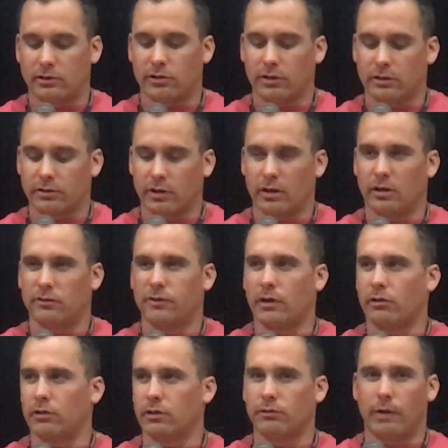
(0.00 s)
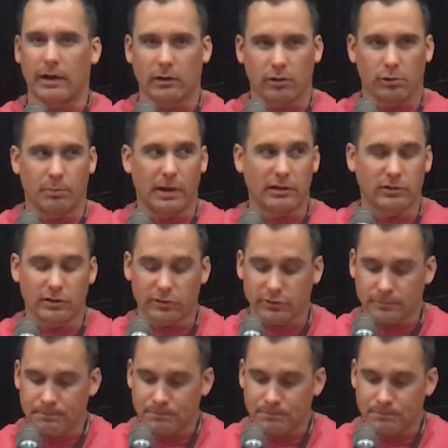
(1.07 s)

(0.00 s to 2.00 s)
church on a fairly regular basis.